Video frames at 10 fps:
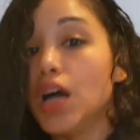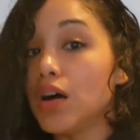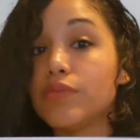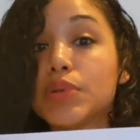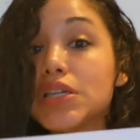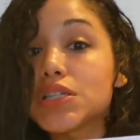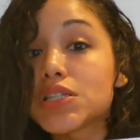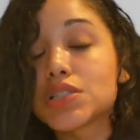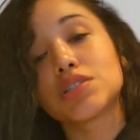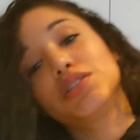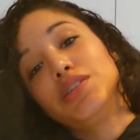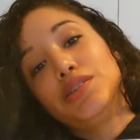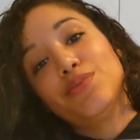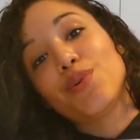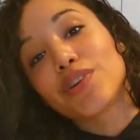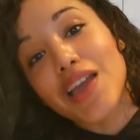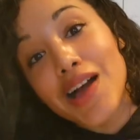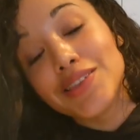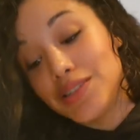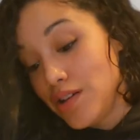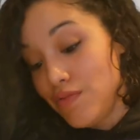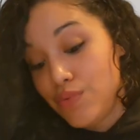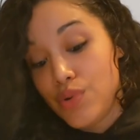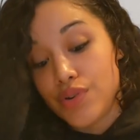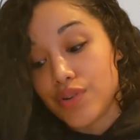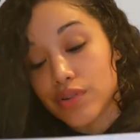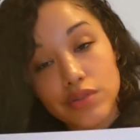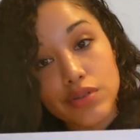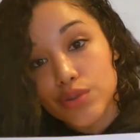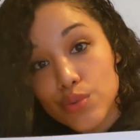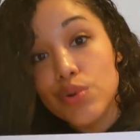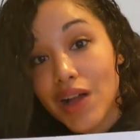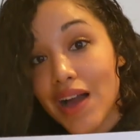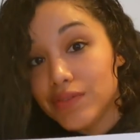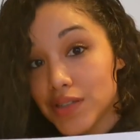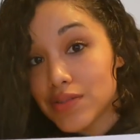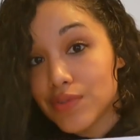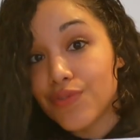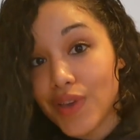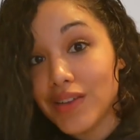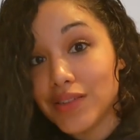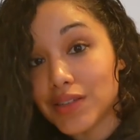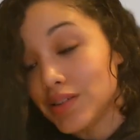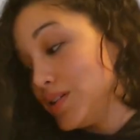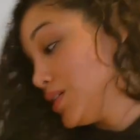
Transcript: of bleach, 1 gallon of water, you will have disinfectant.